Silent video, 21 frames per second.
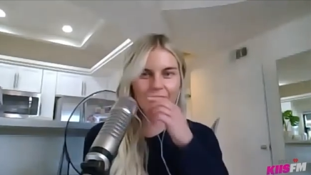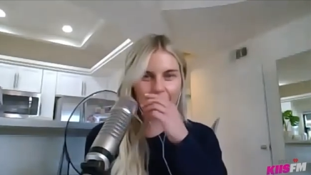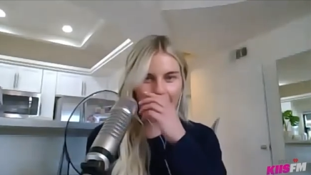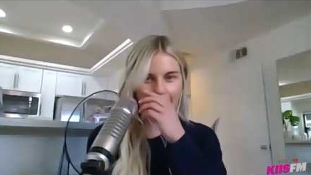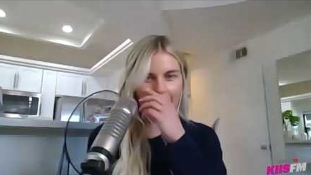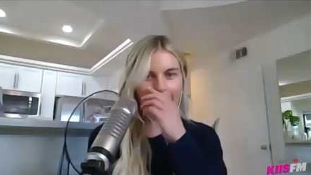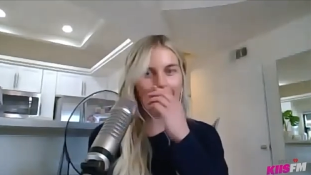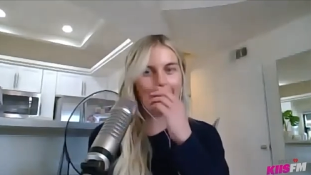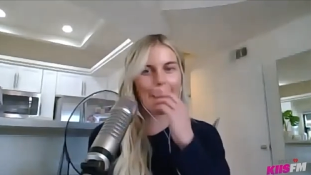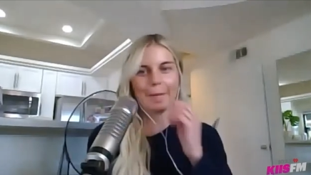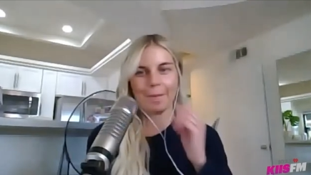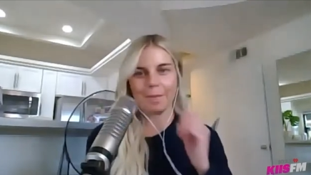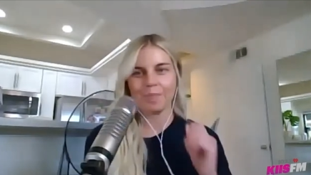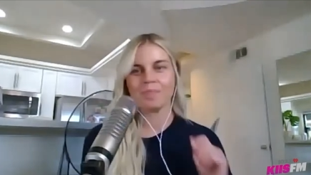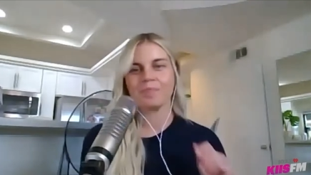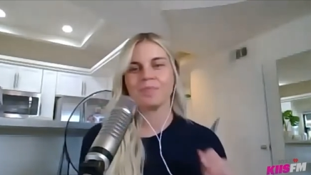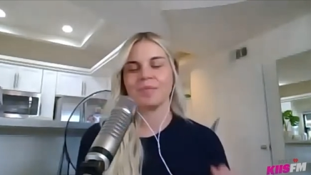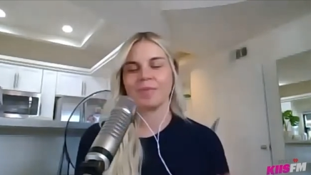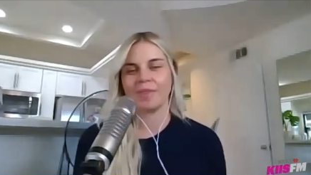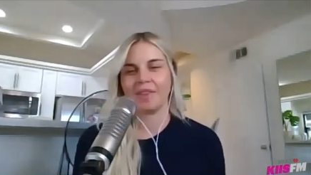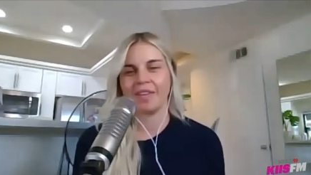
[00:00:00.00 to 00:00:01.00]
Yeah,
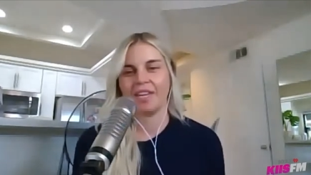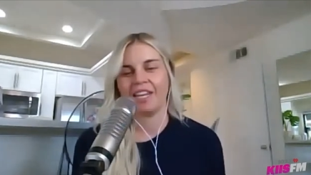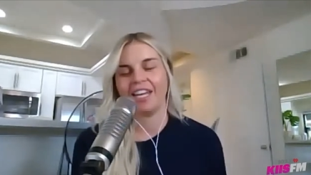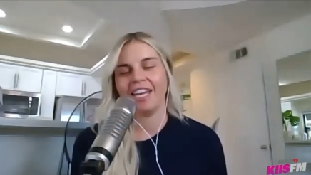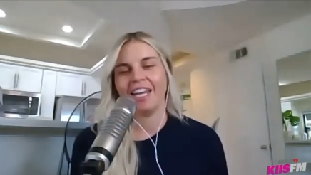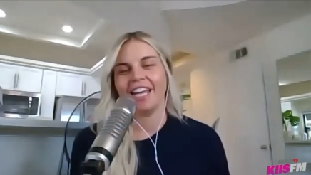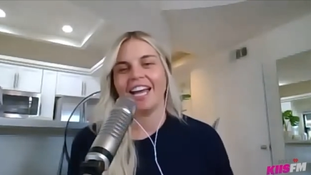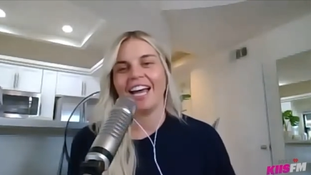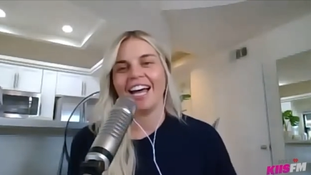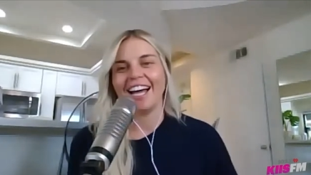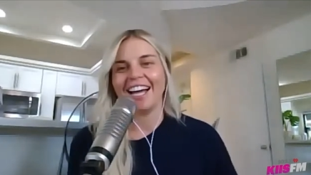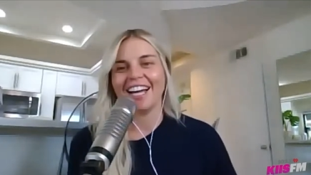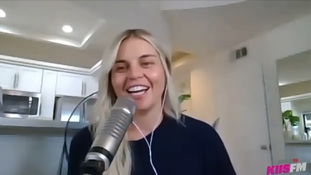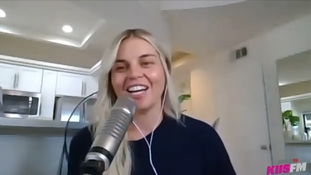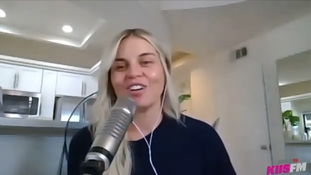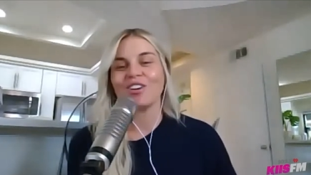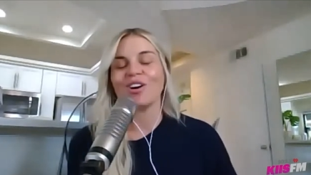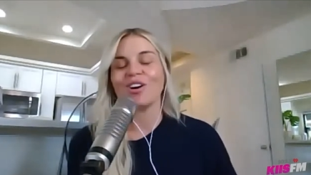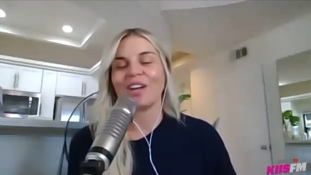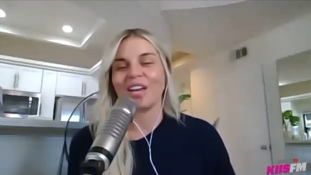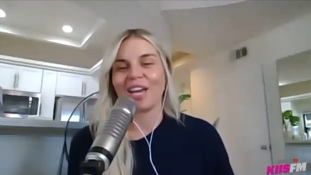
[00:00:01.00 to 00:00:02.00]

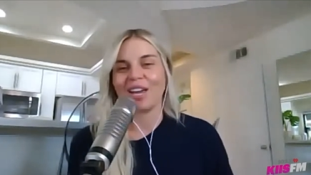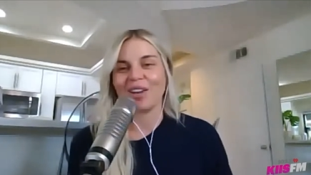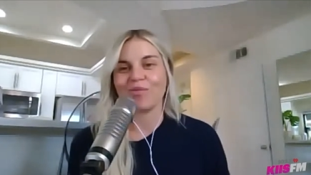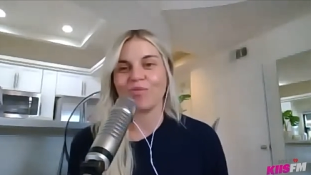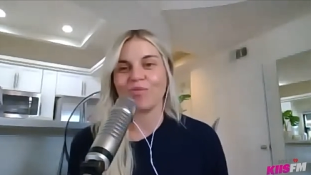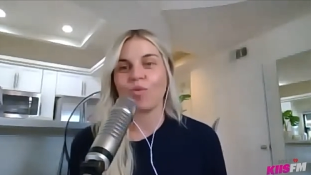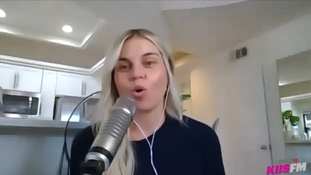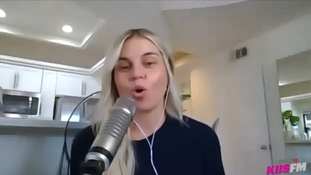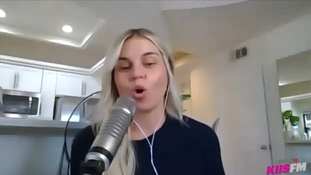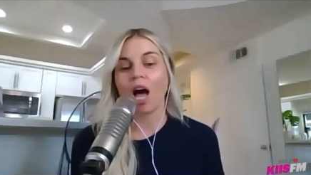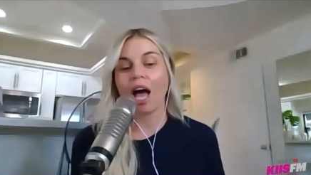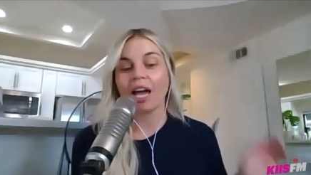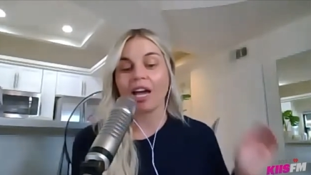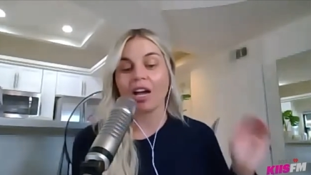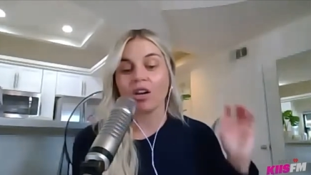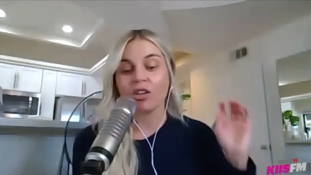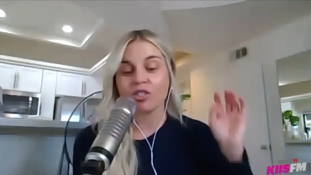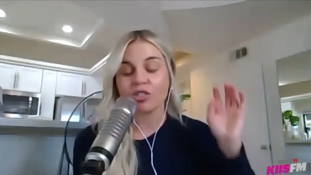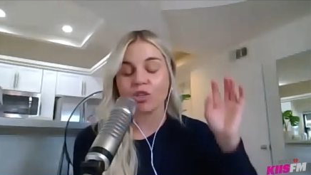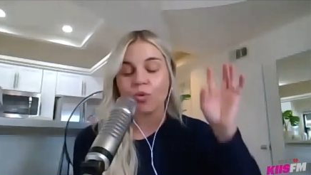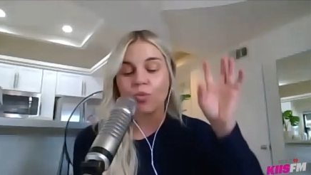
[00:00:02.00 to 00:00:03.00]
uh, okay. Well, I
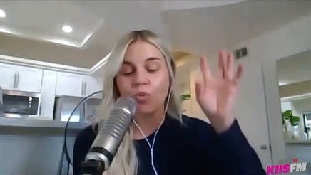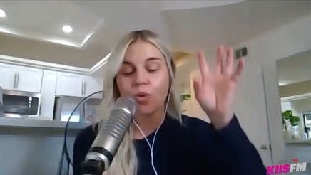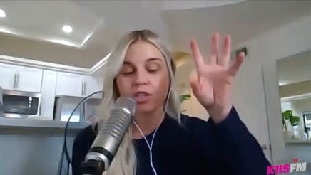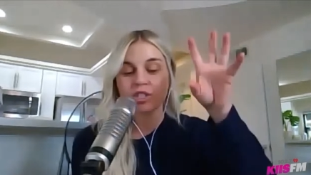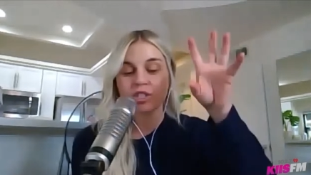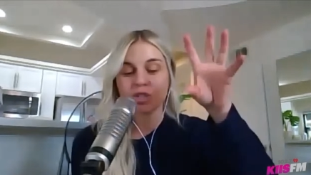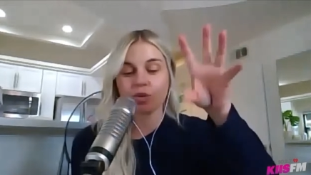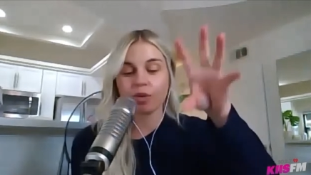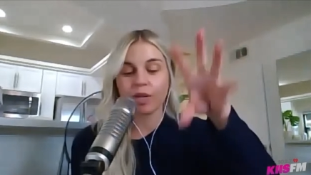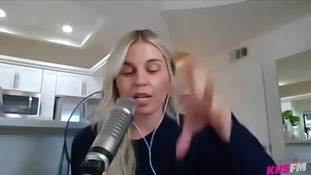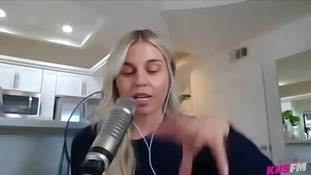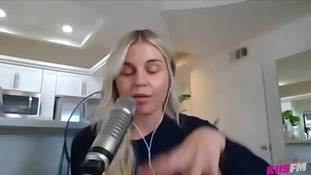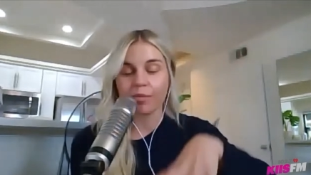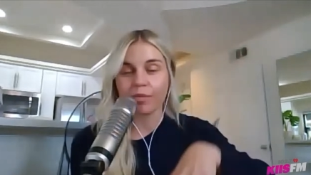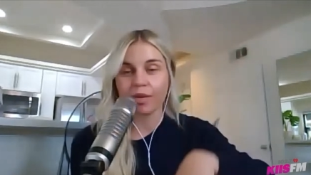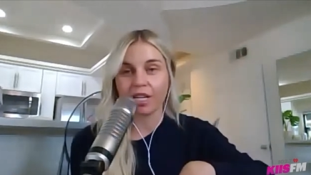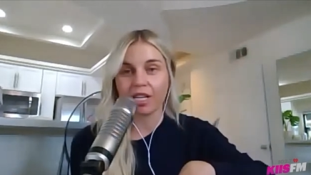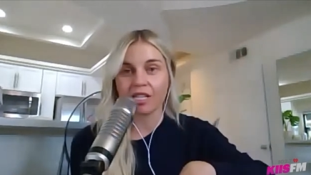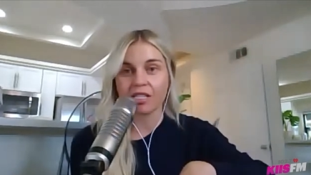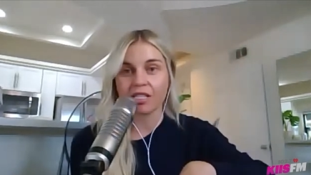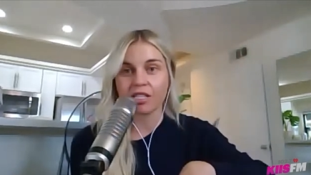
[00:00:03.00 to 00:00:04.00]
also want to get in
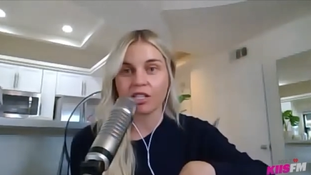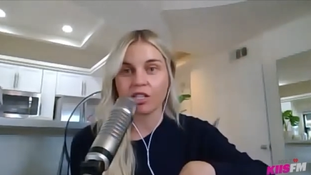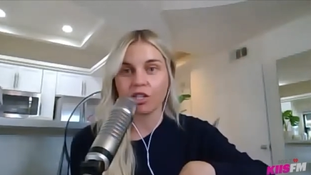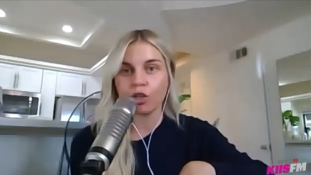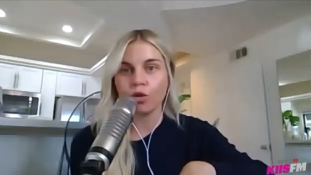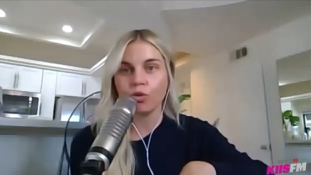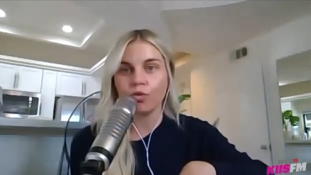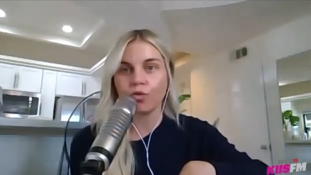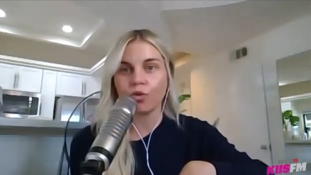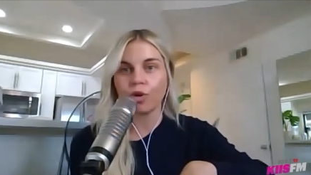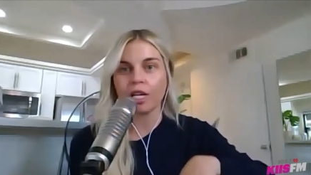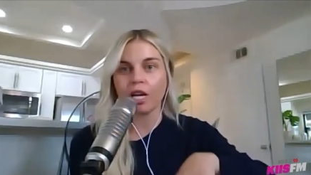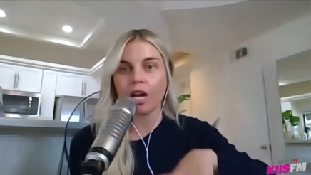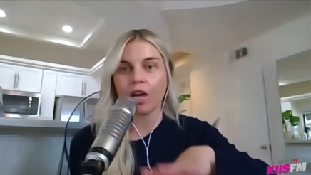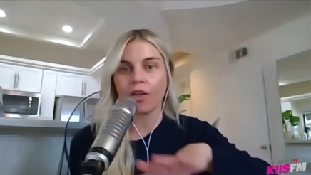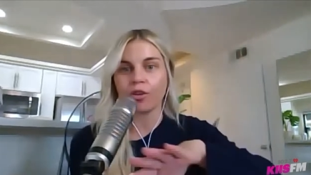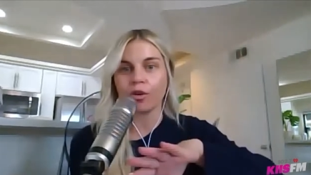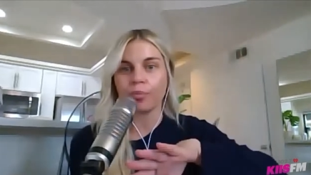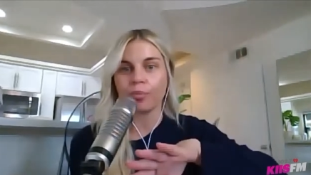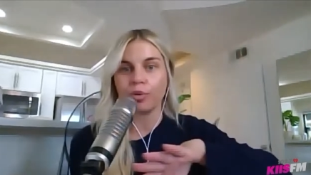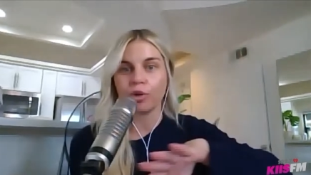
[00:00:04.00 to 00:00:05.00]
because you've written
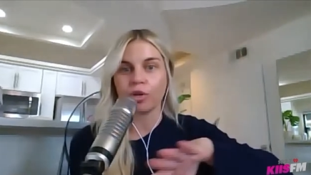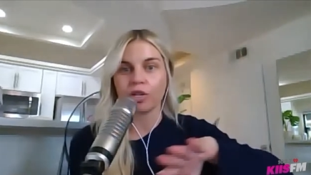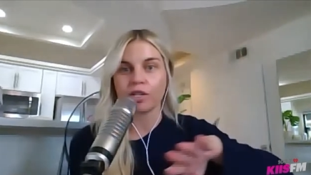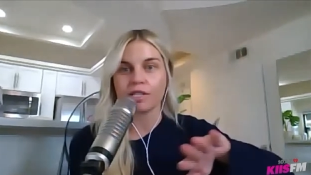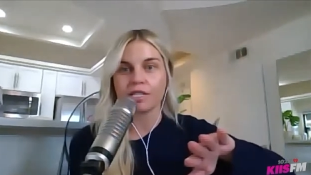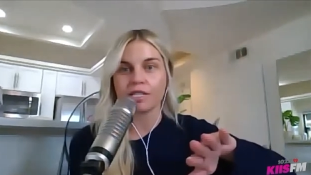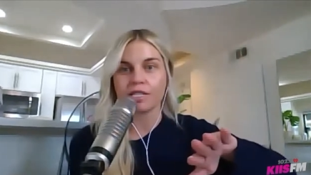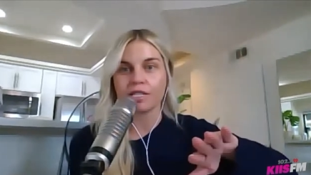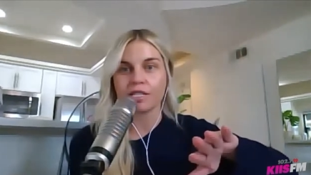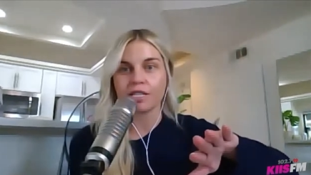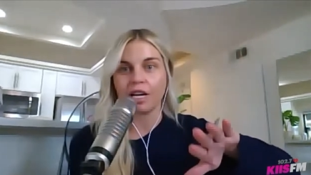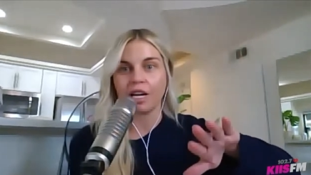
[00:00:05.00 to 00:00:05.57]
other books.